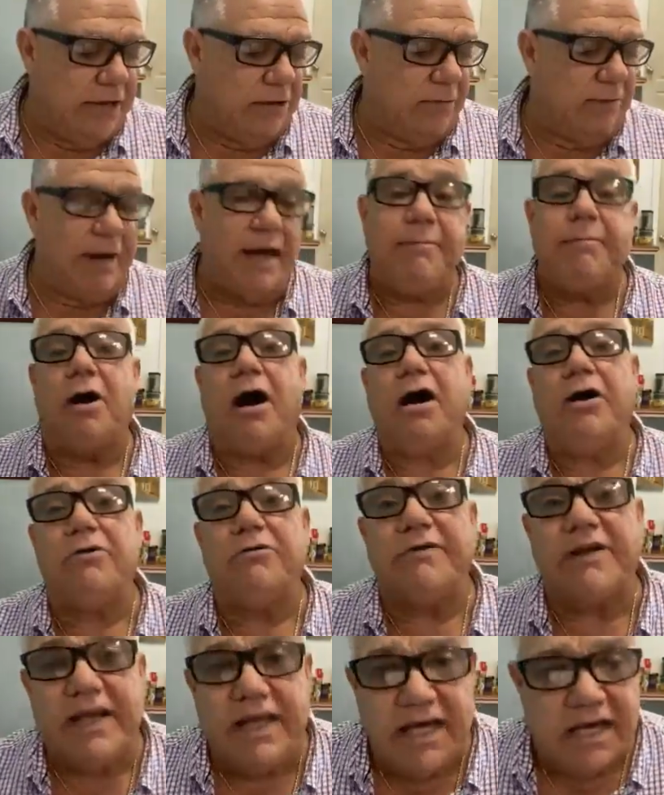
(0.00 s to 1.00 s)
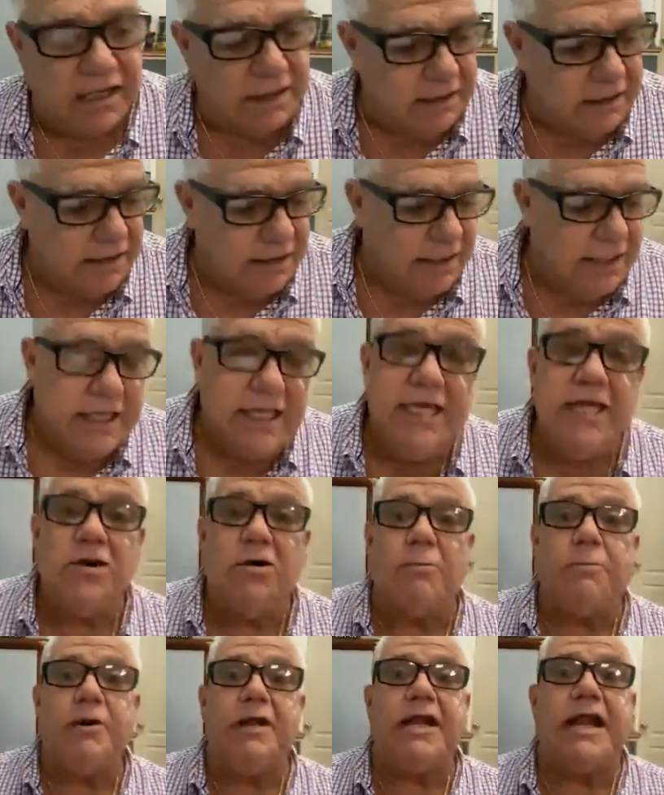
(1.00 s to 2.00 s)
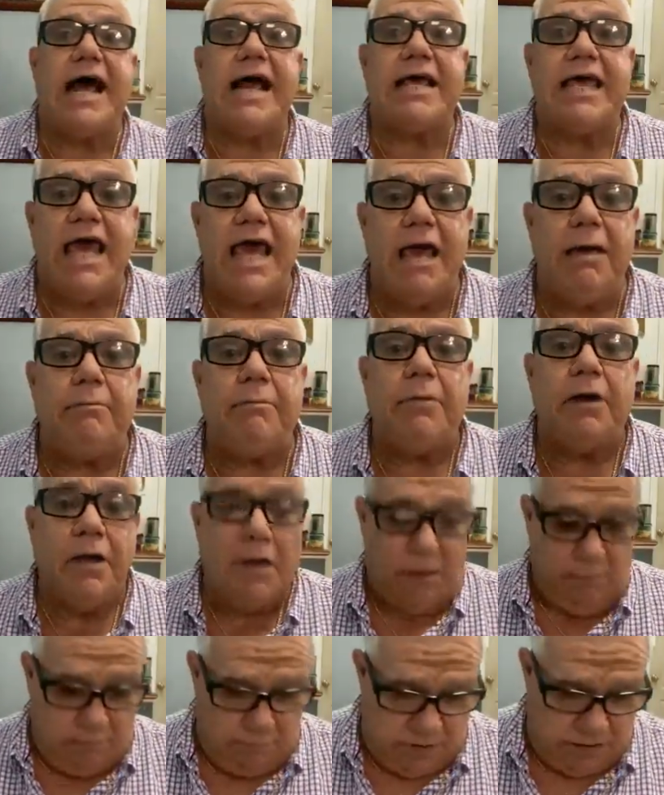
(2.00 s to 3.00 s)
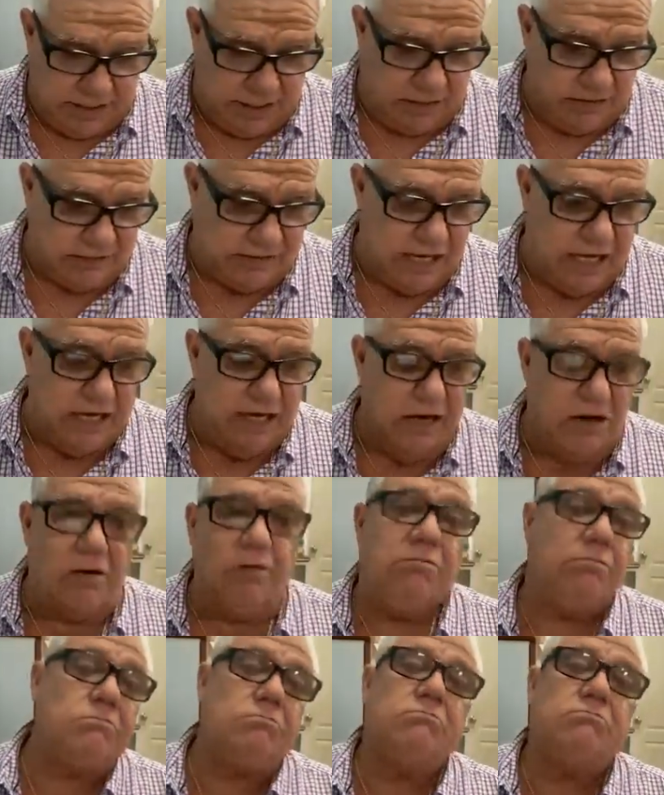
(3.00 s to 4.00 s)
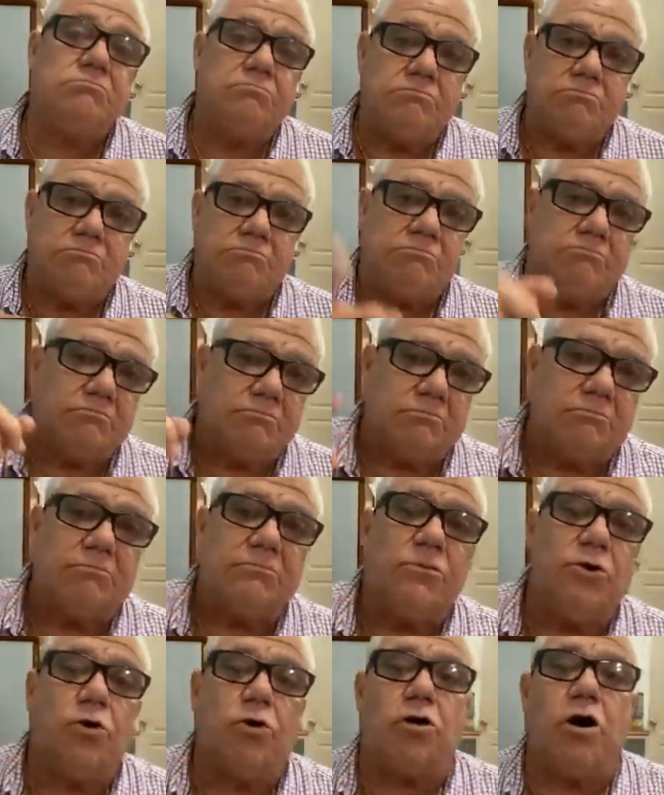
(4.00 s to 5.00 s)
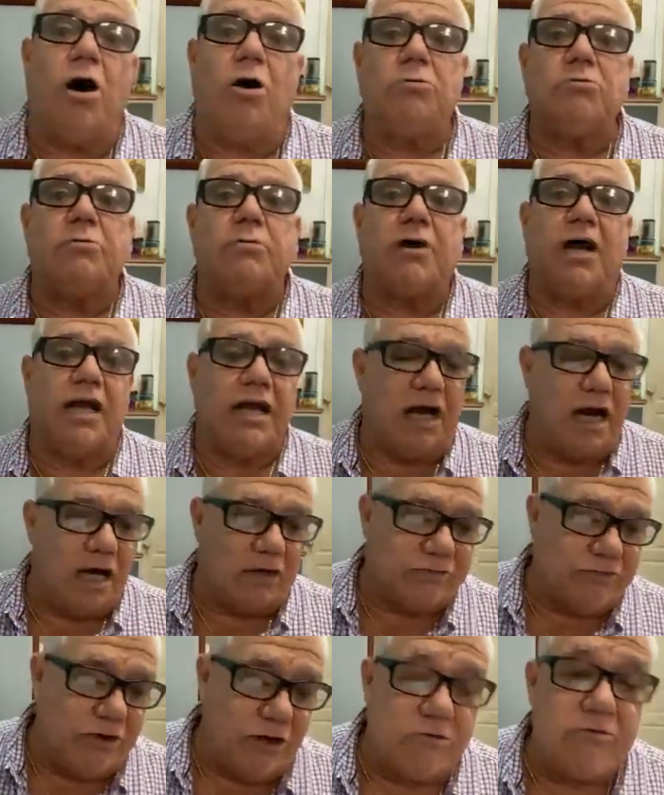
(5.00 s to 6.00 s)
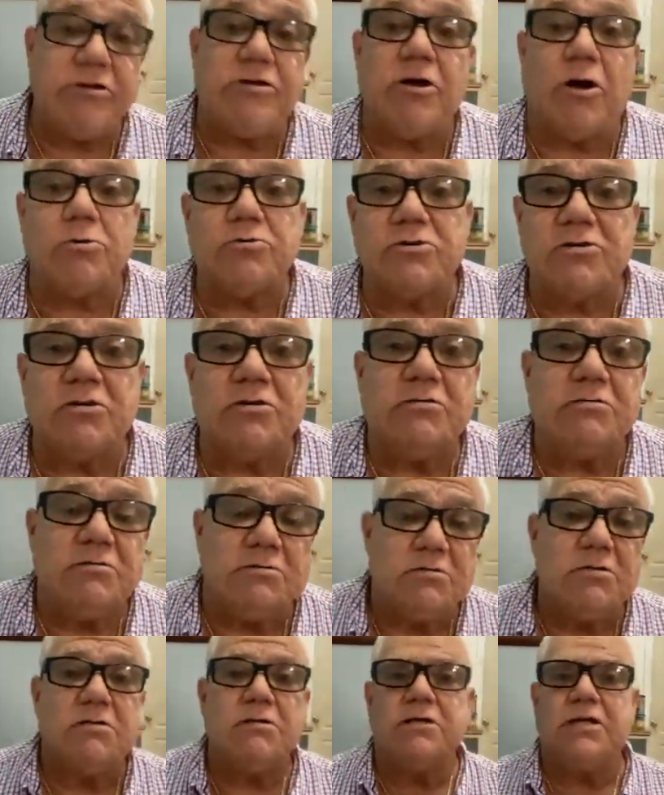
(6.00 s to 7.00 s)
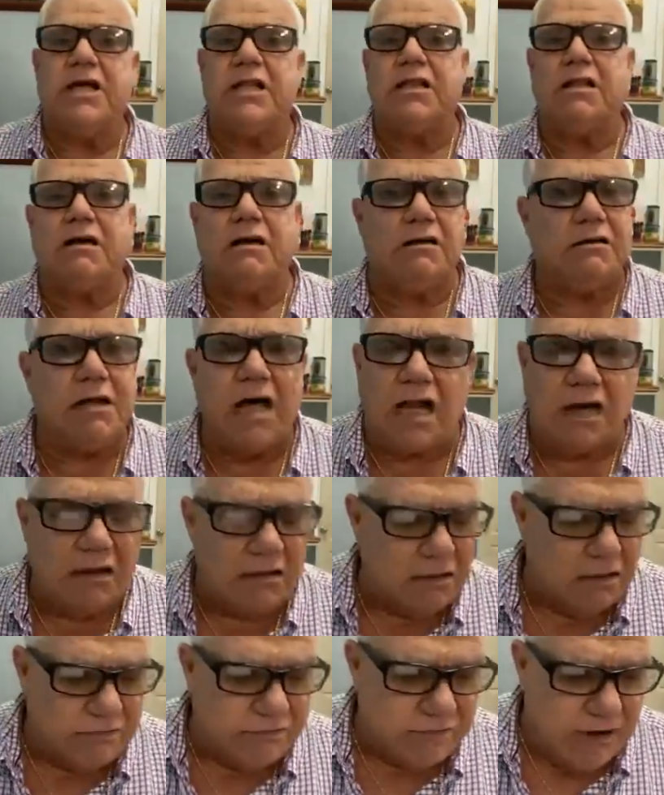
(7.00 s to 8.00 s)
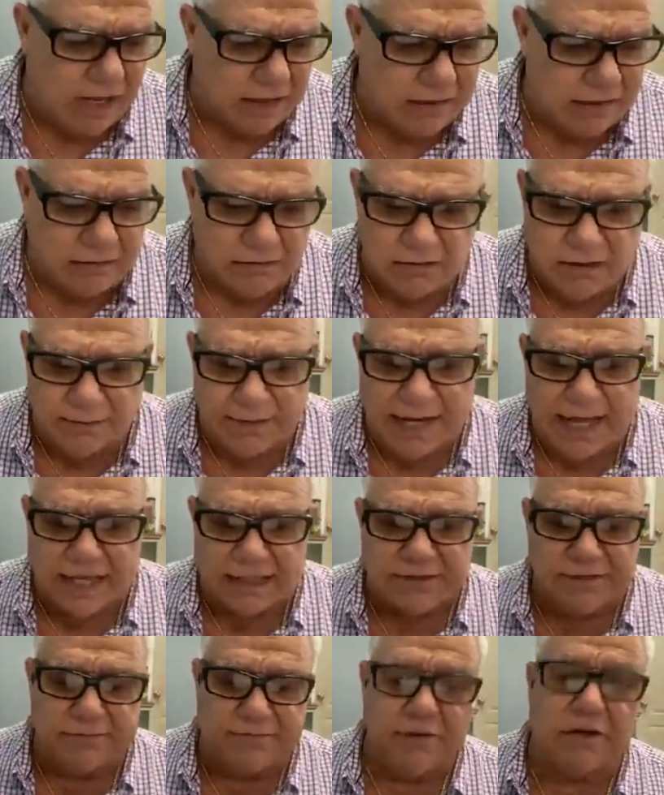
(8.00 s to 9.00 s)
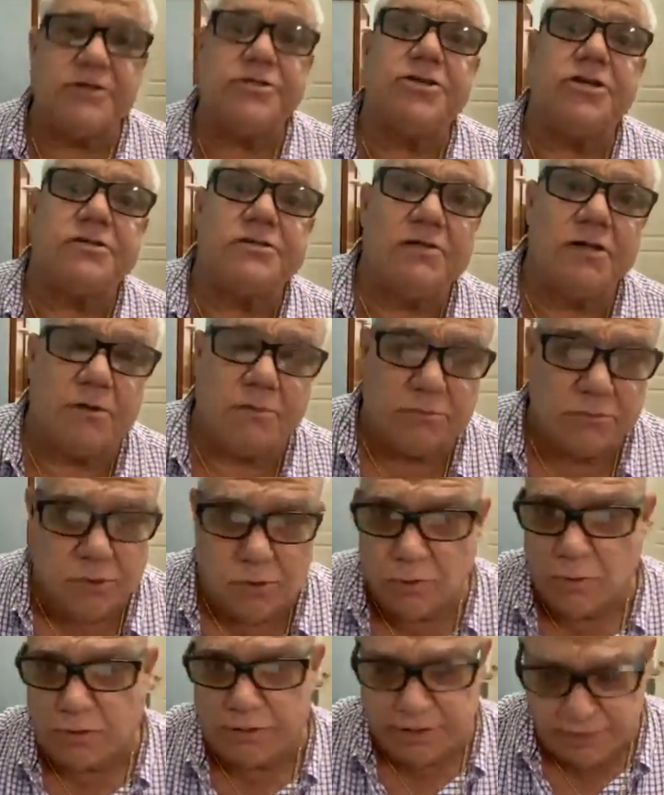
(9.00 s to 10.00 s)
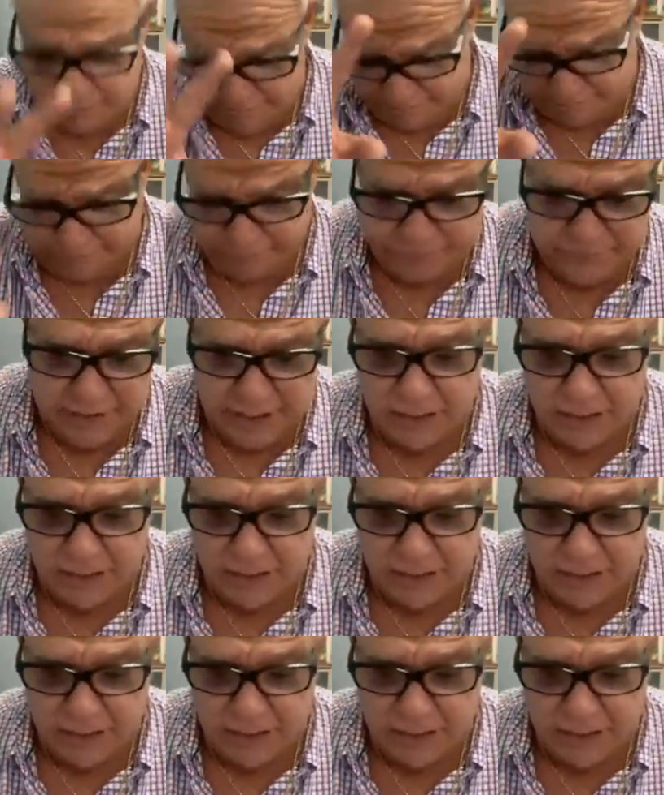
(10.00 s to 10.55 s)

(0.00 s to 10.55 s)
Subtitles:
I know my boy over there, he don't play that game. But I can tell you, look out, because they got a $300,000 contract, they're going to come and ask you for it just now. Don't worry,